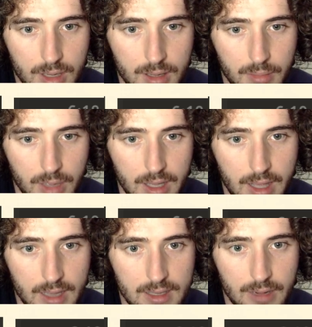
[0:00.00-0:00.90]
but he
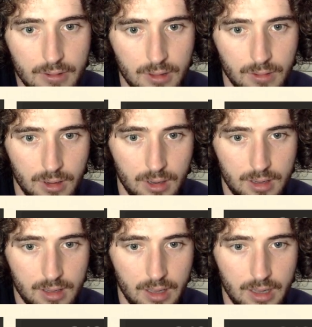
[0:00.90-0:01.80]
can't take with the
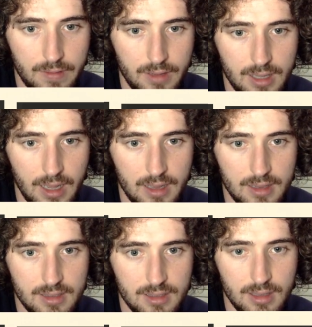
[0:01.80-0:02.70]
rook. And if he
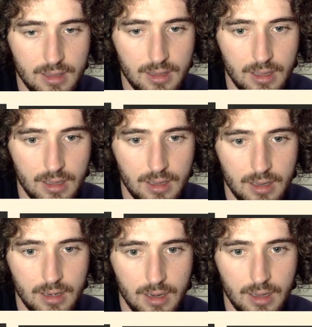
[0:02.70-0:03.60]
takes,
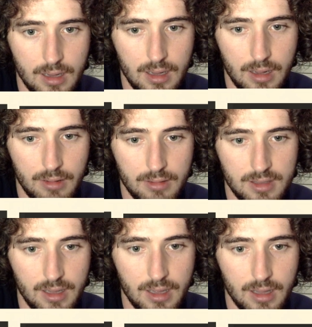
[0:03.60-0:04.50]
then I was
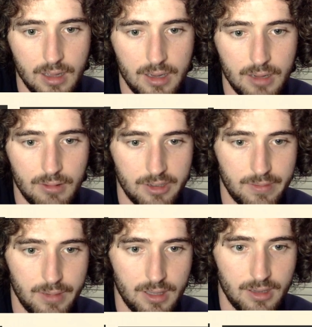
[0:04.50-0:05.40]
thinking the idea would just
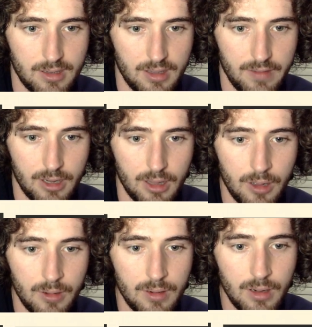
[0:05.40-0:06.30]
be to just leave it
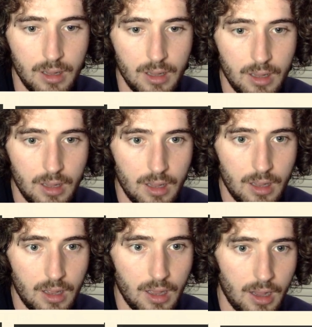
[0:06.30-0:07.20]
alone.
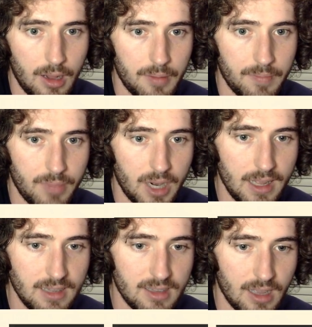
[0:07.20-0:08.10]
But I
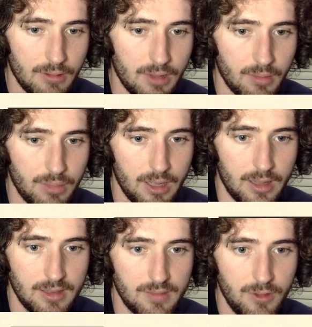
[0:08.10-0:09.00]
guess now we can play
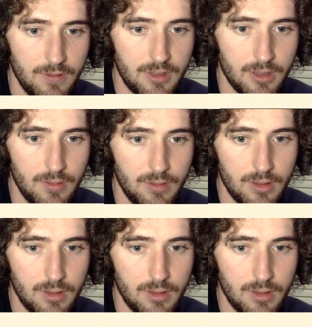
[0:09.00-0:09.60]
this move too